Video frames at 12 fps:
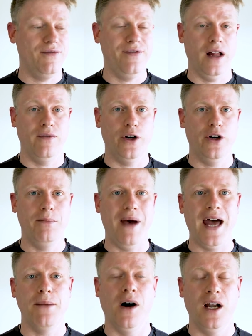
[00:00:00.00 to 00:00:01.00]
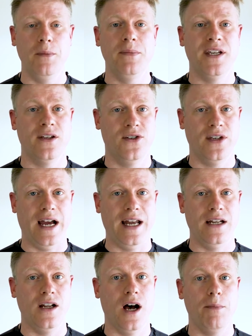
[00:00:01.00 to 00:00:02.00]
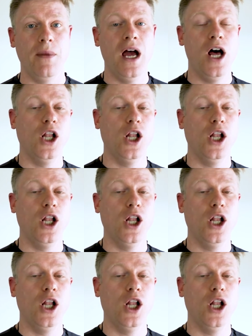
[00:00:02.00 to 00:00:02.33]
felt very bad about it because I ended up